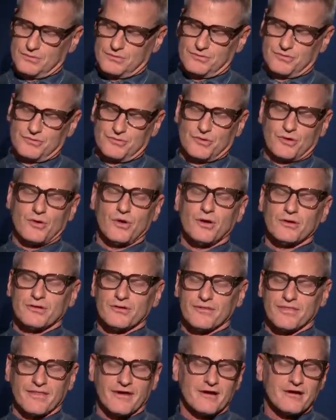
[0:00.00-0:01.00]
Do you call
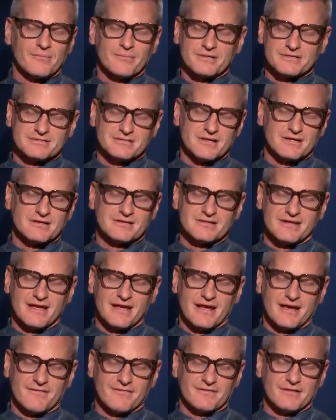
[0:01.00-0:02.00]
your therapist on a
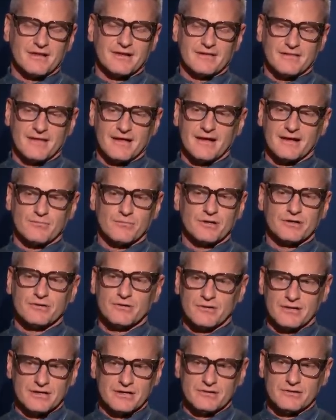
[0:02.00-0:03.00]
day after like that when
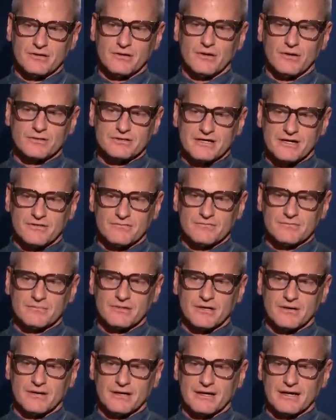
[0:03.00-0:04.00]
you're in your hotel room
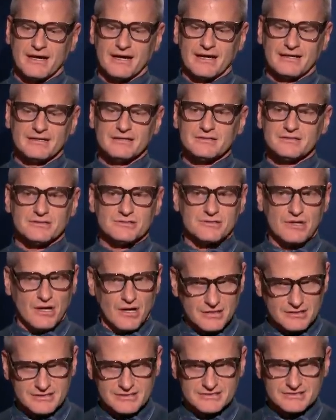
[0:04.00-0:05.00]
going, I need to
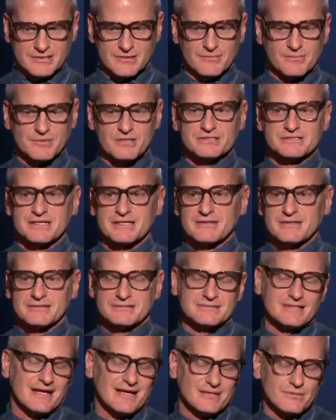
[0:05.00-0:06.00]
talk to someone? Because
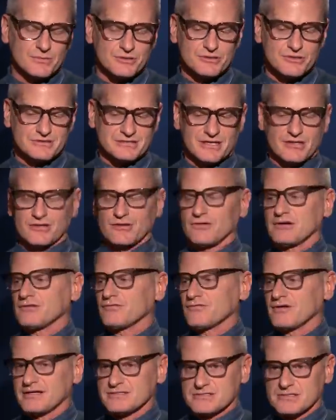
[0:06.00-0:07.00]
exactly what you're saying, you're in a
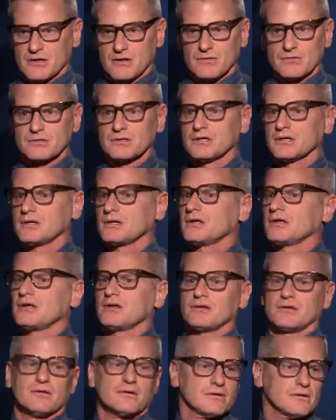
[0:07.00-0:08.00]
red zone.
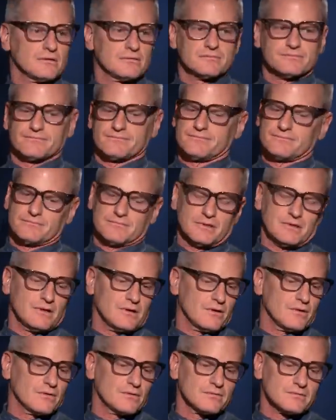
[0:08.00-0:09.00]
You're, you
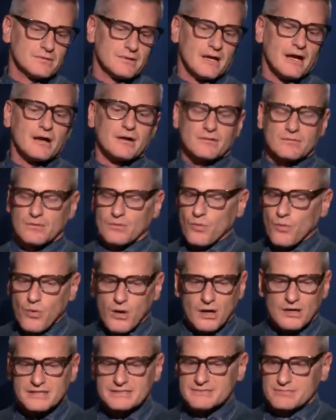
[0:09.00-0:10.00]
know, not
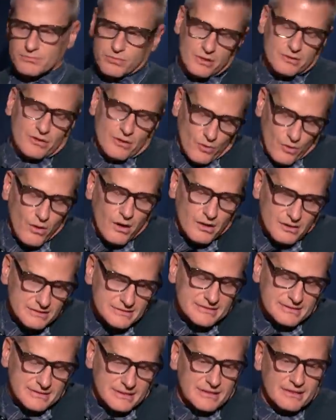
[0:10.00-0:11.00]
quarant well, you're
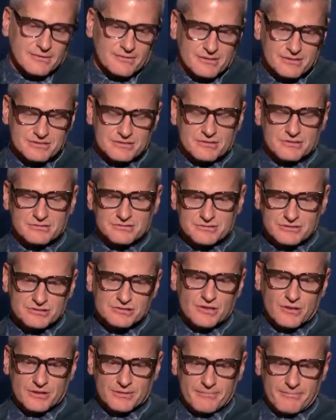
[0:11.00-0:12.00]
quarantining because you're just
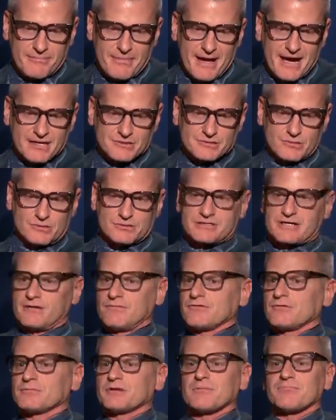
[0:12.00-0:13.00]
going back to a hotel
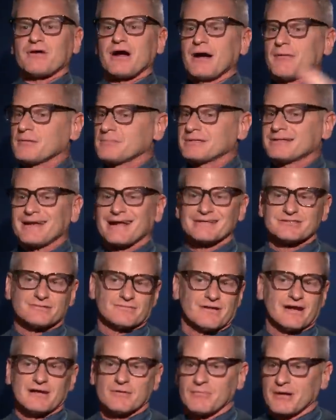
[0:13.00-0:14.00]
room. You're probably not
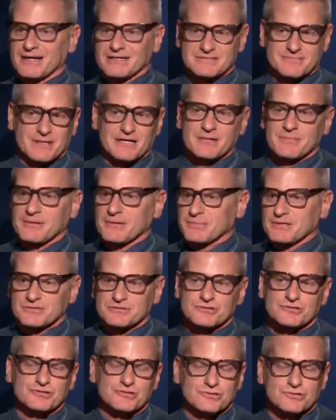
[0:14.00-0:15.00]
surrounded by as many people
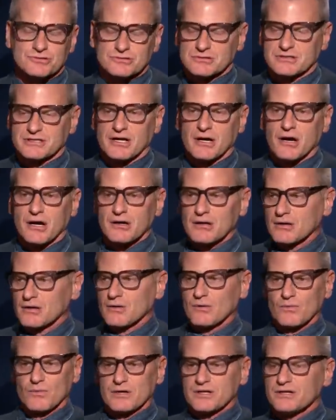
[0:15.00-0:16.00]
as you usually are.
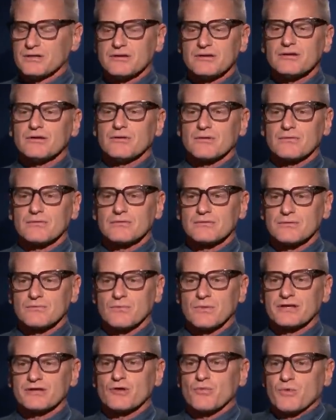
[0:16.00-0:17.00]
What do you do
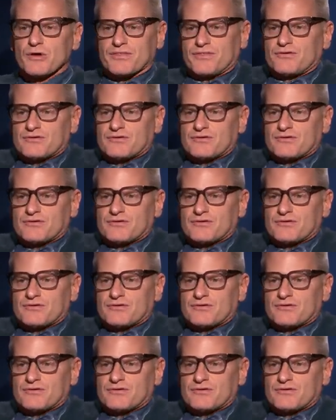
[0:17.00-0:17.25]
when you're with